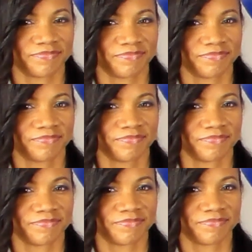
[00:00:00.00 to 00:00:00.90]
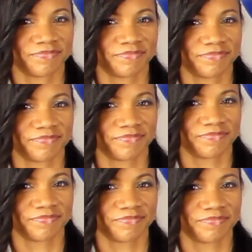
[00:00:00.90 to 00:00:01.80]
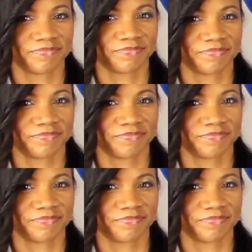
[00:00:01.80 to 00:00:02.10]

(silent)